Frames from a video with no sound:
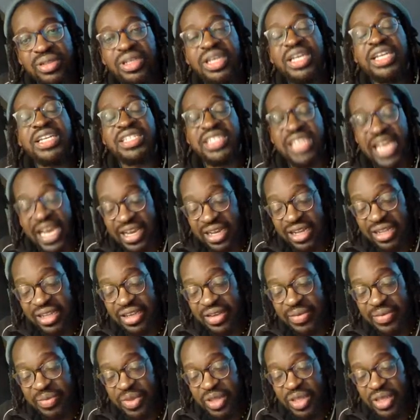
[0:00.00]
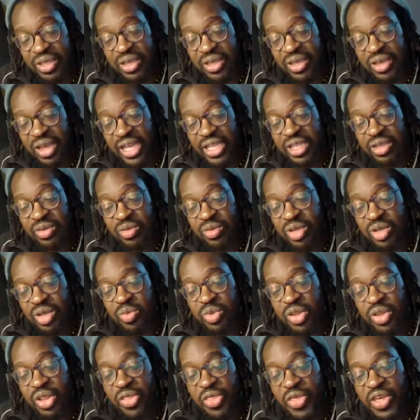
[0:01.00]
Exactly. And
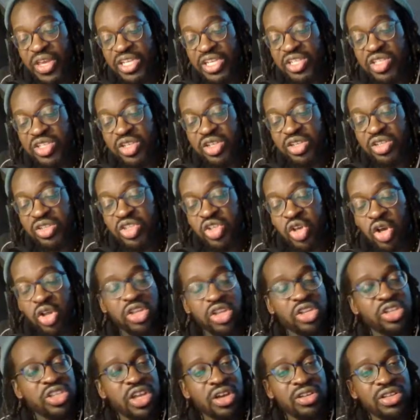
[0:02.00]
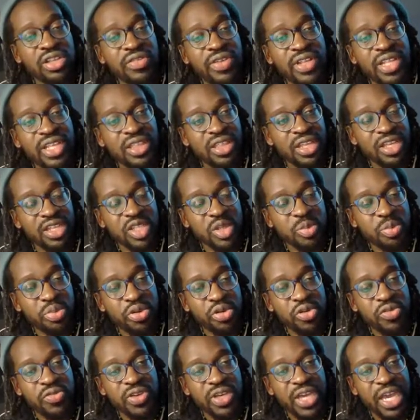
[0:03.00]
but the thing is, Scotland don't have anything to
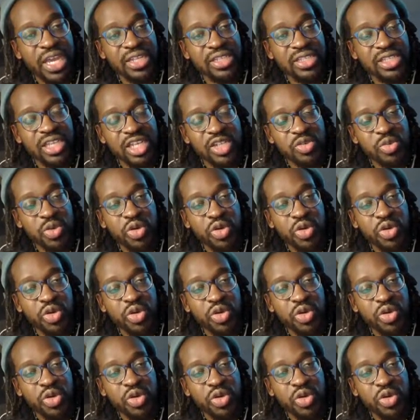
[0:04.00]
prove against us.